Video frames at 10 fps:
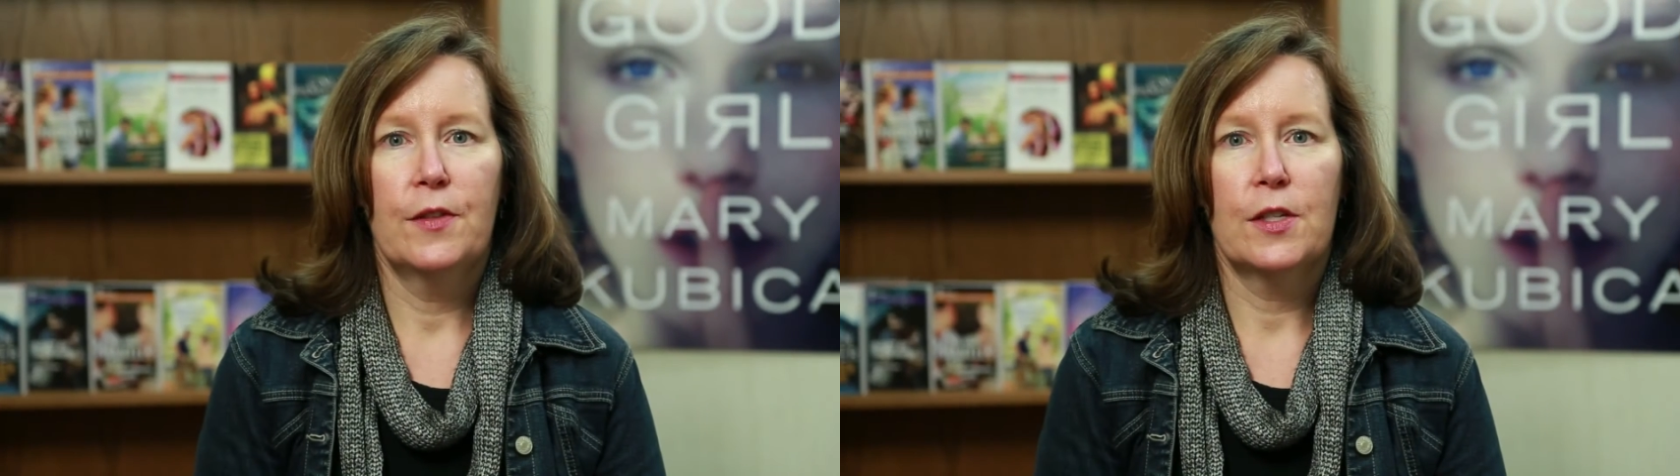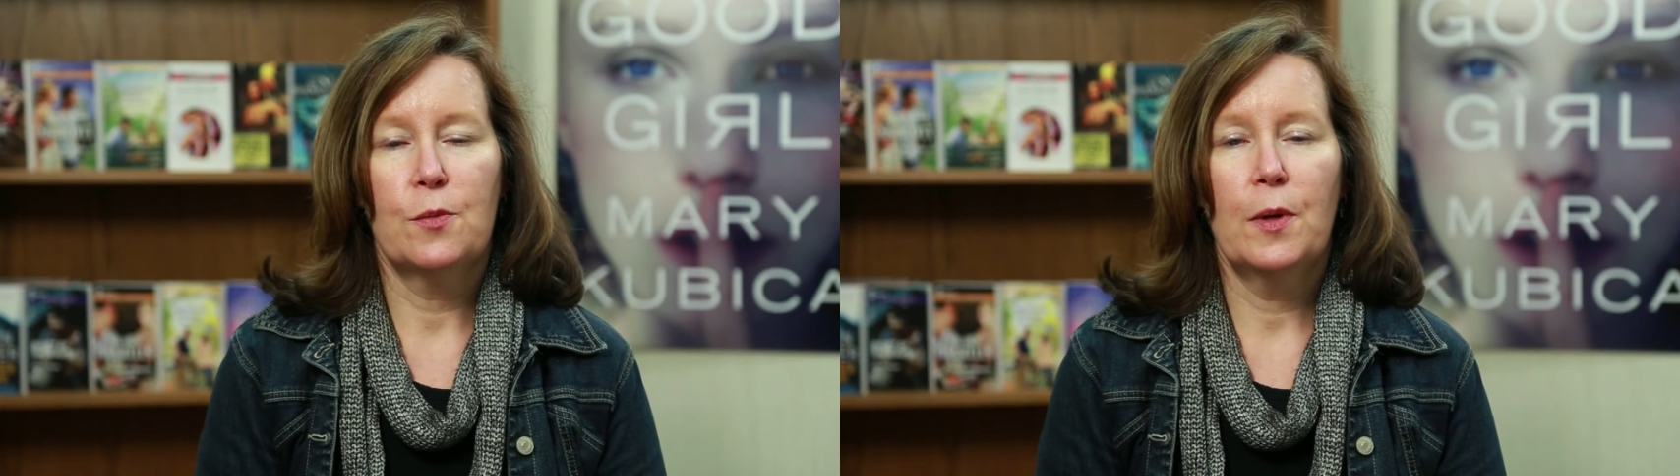
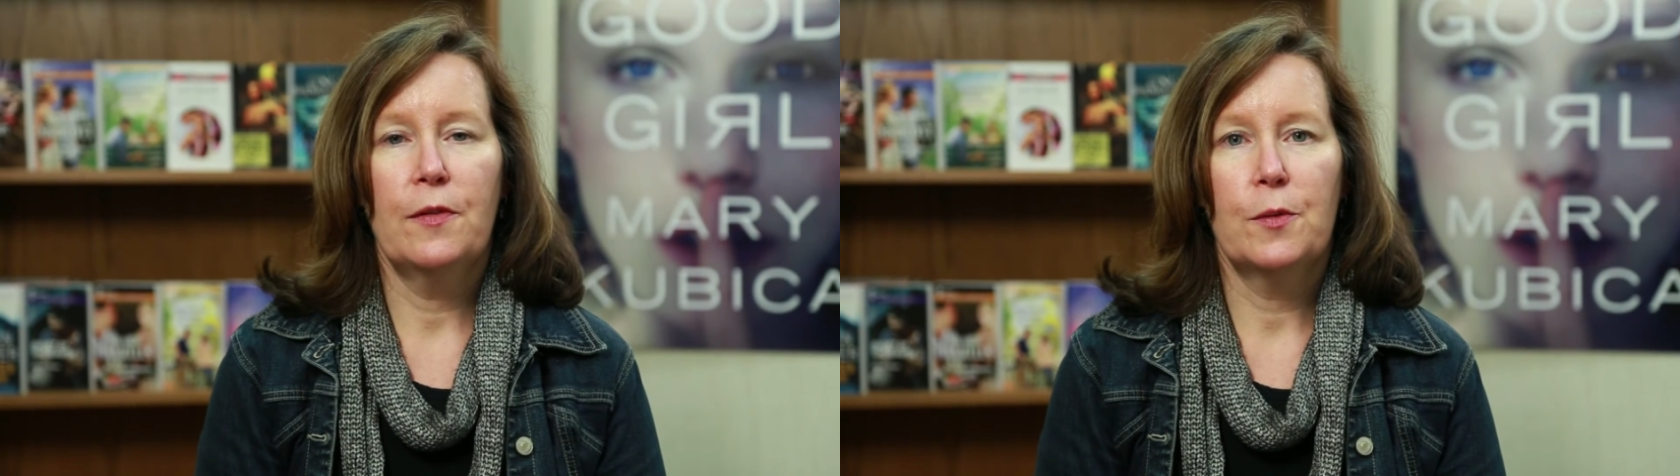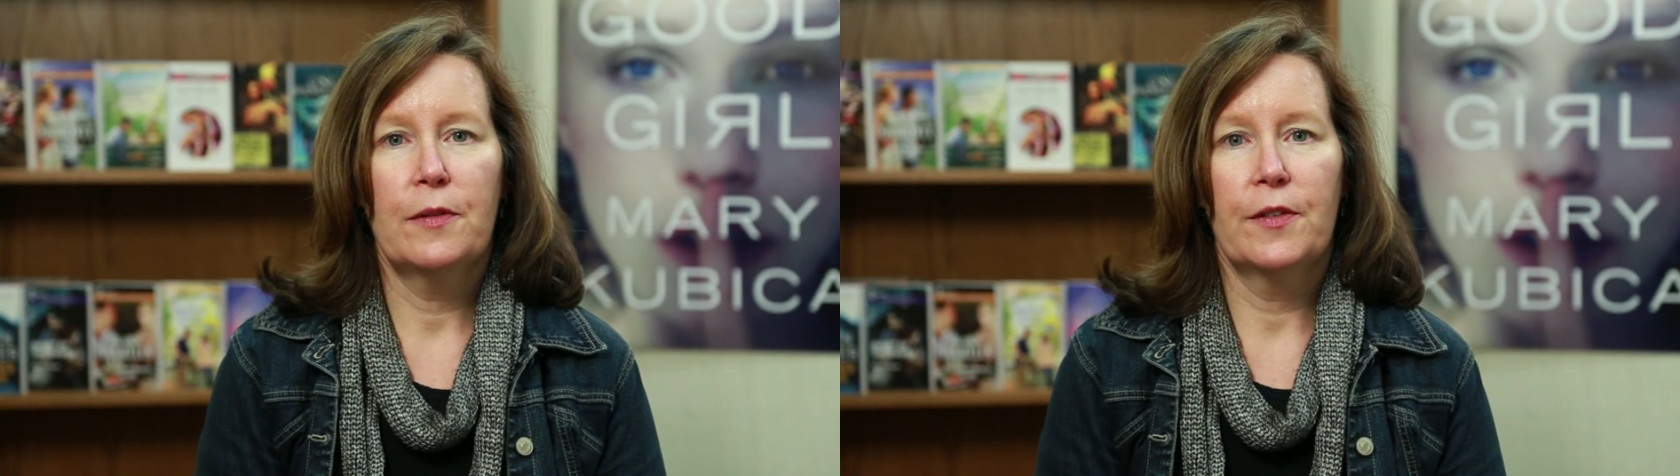of the
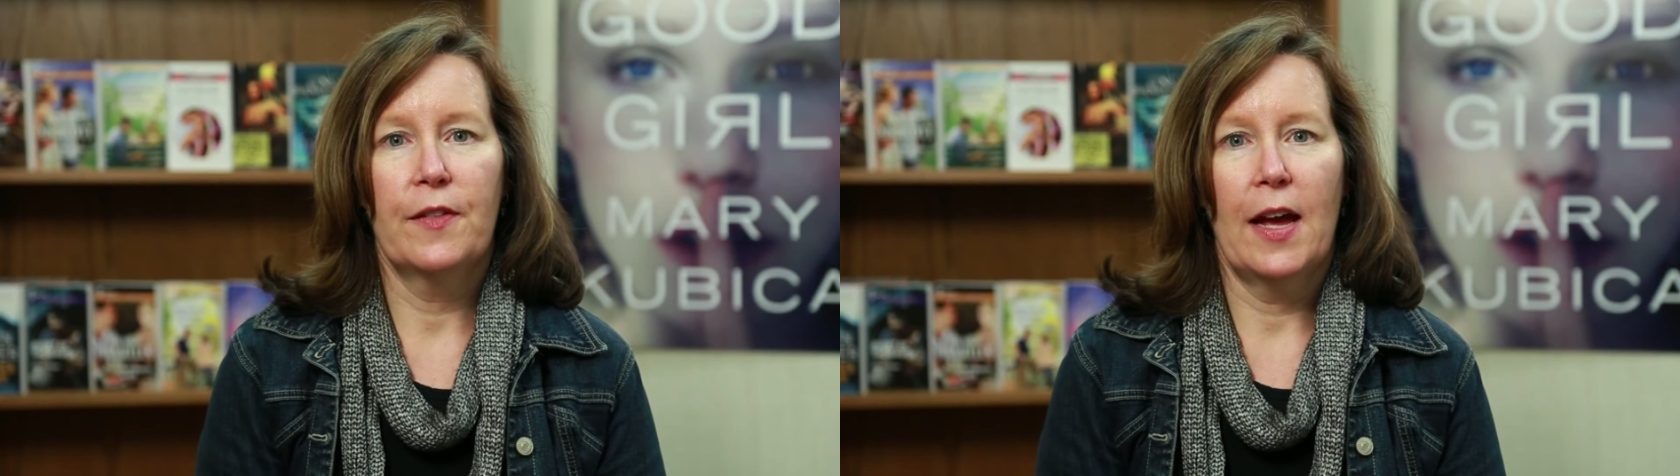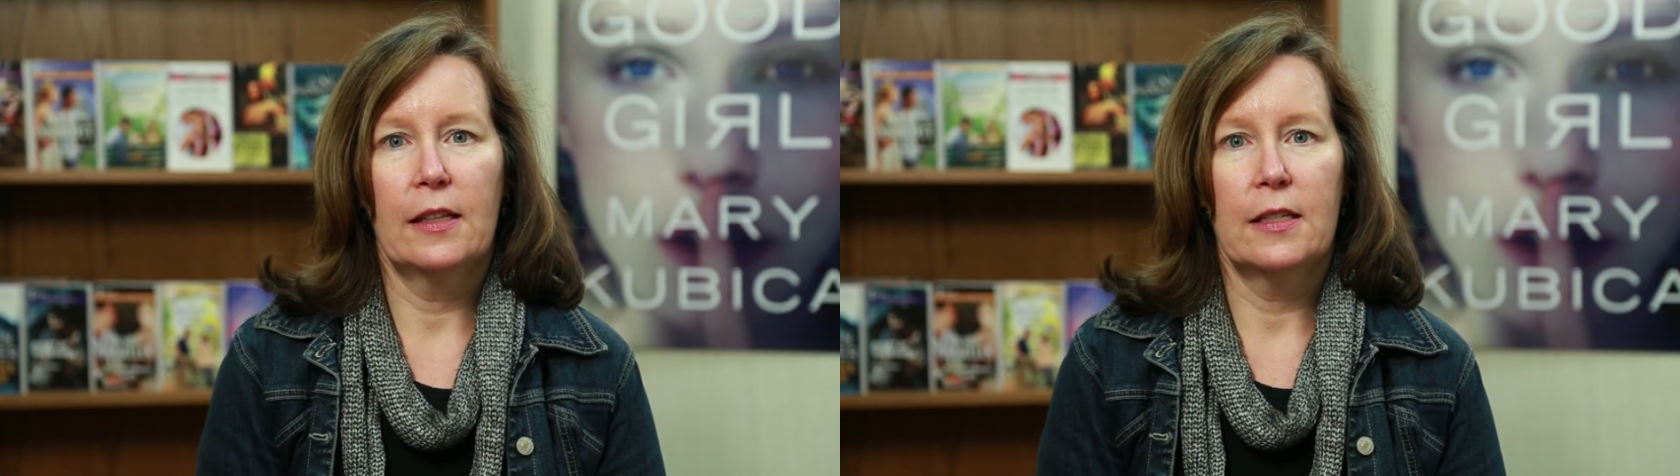Swift River
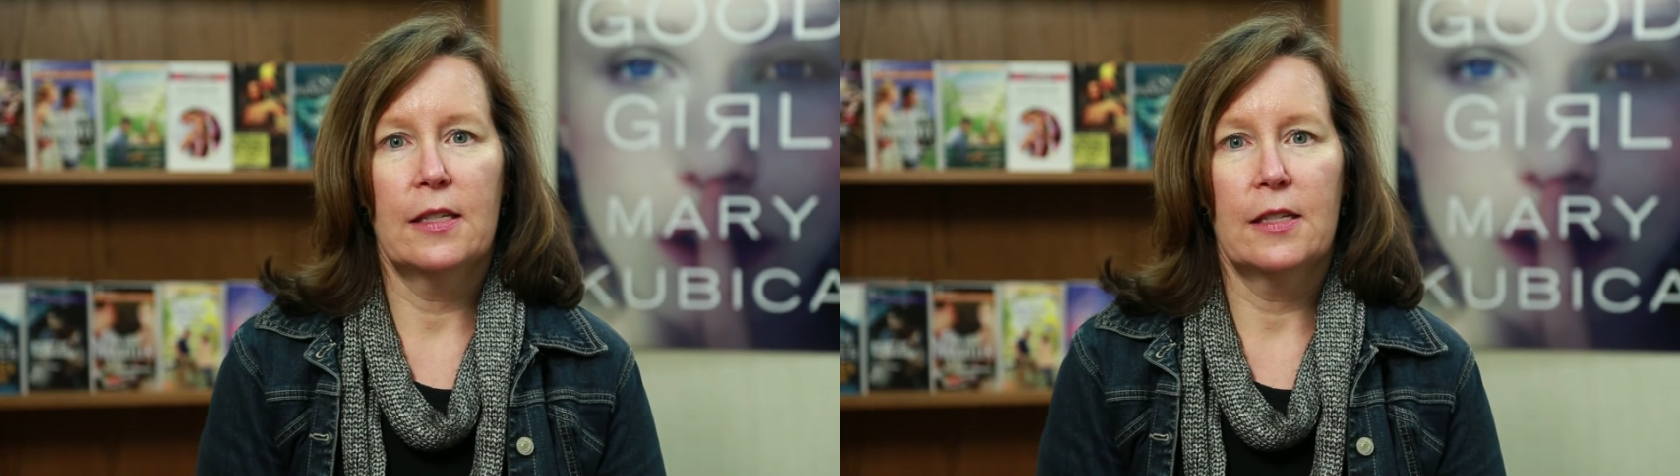Valley